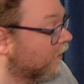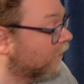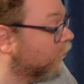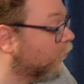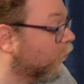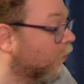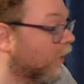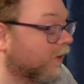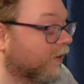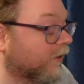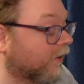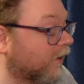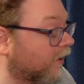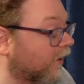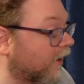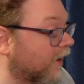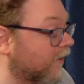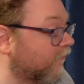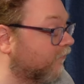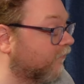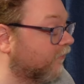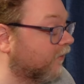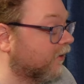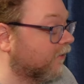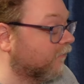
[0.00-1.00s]
What little
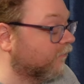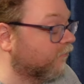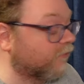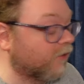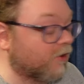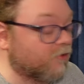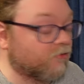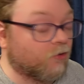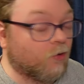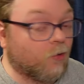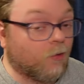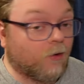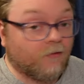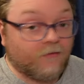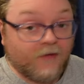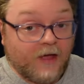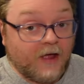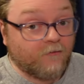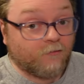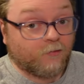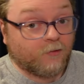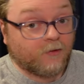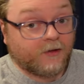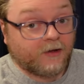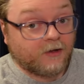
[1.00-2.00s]
I've seen of Strange New Worlds,
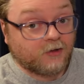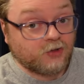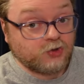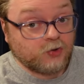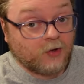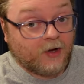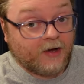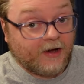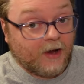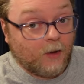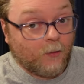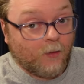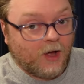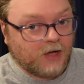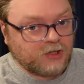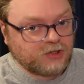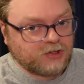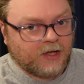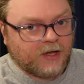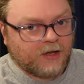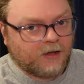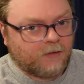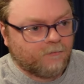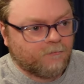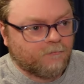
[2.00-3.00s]
I've really enjoyed. I watched
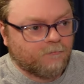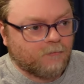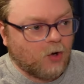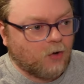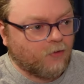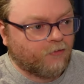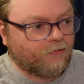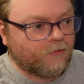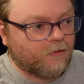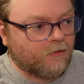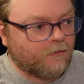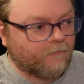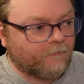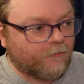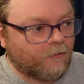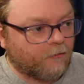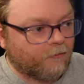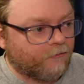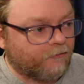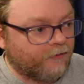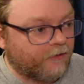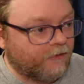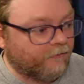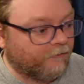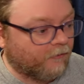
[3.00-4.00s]
like most of the
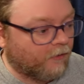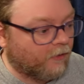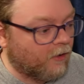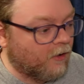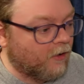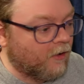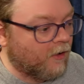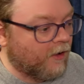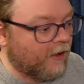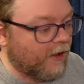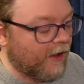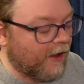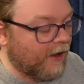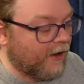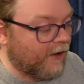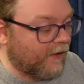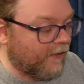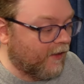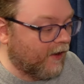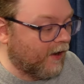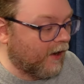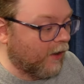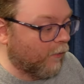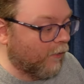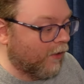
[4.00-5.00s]
first season, and
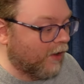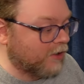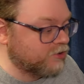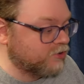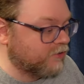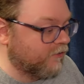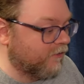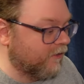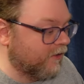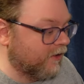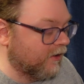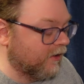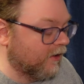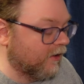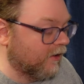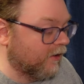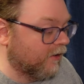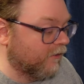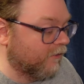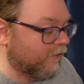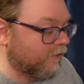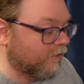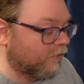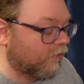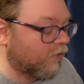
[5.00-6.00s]
then I watched the
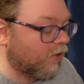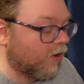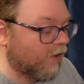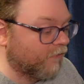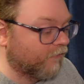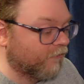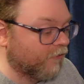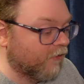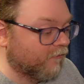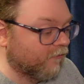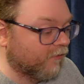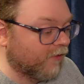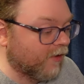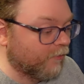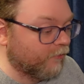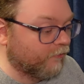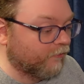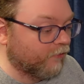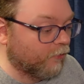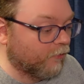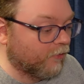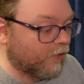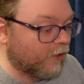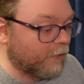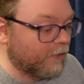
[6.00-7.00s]
crossover
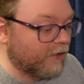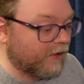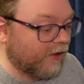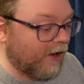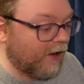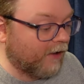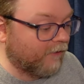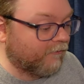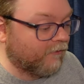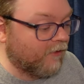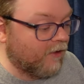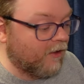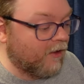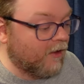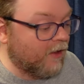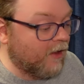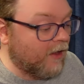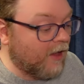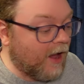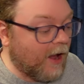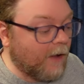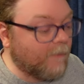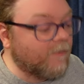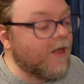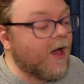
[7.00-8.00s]
episode with Lower Decks.
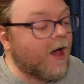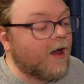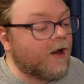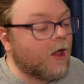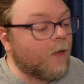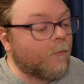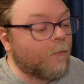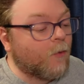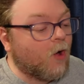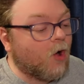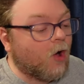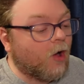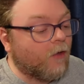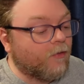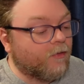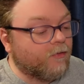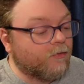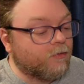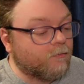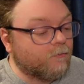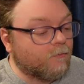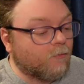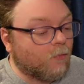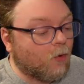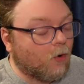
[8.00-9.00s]
I'm not up
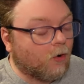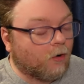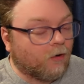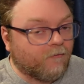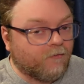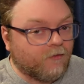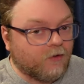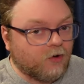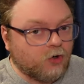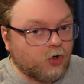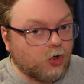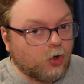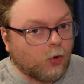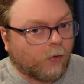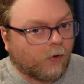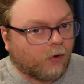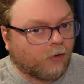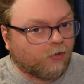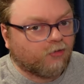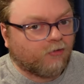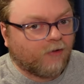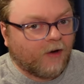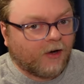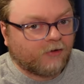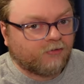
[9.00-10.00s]
on more of the
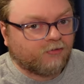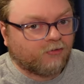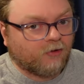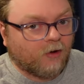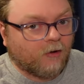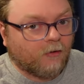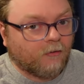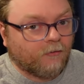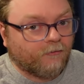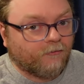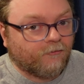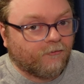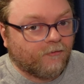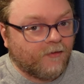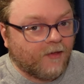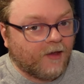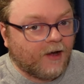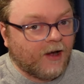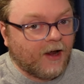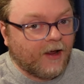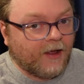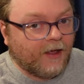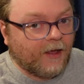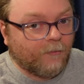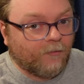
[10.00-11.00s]
newer Trek shows
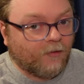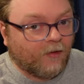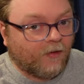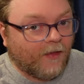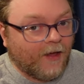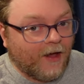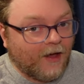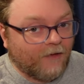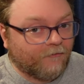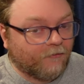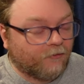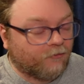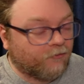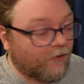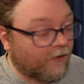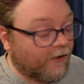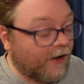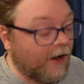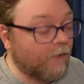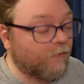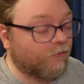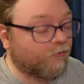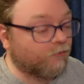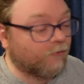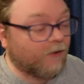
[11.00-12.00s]
than I am the classic Trek.
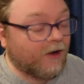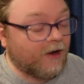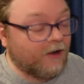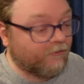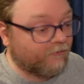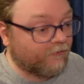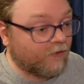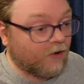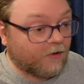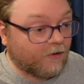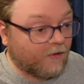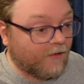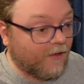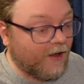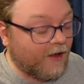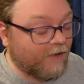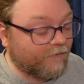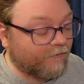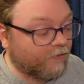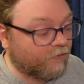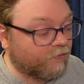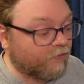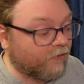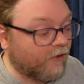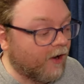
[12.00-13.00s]
I was raised on
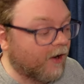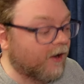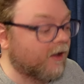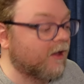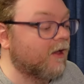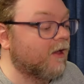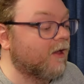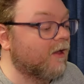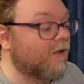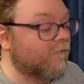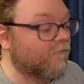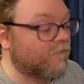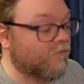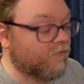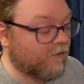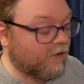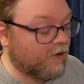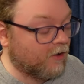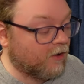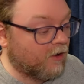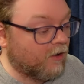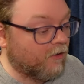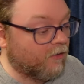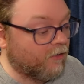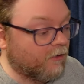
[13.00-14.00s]
classic Trek,
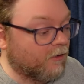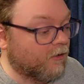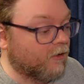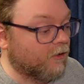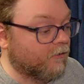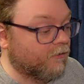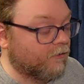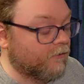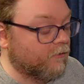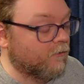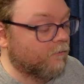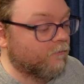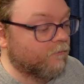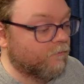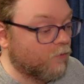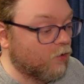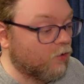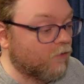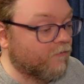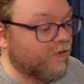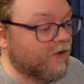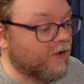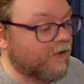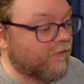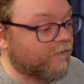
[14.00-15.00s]
seen all the
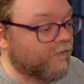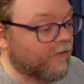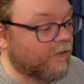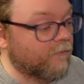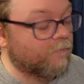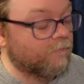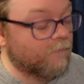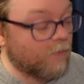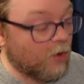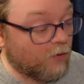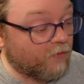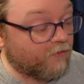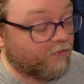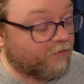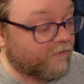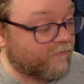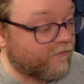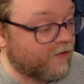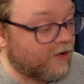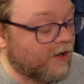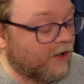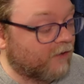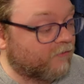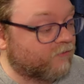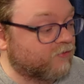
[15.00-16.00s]
movies and most of
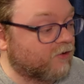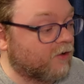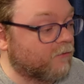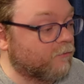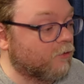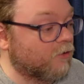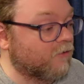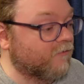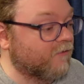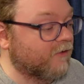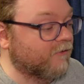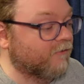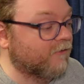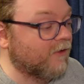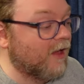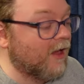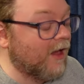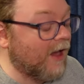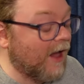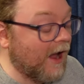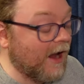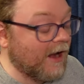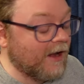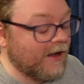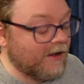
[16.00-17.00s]
the Next Gen movies.
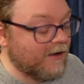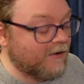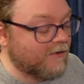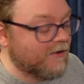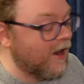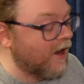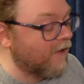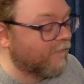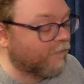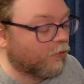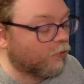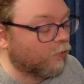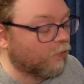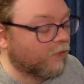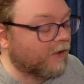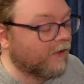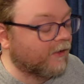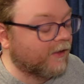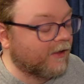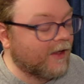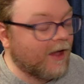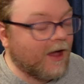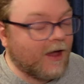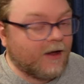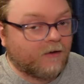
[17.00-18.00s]
I never
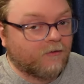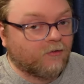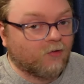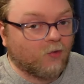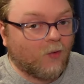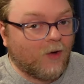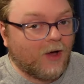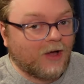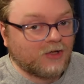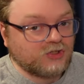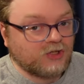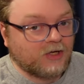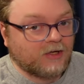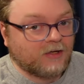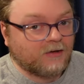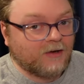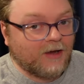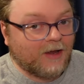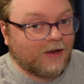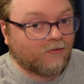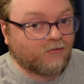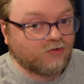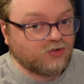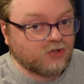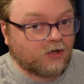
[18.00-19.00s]
really got into watching
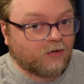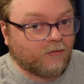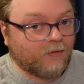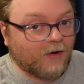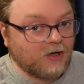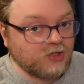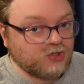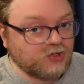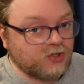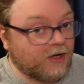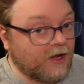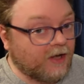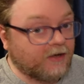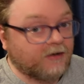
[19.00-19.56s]
Next Generation.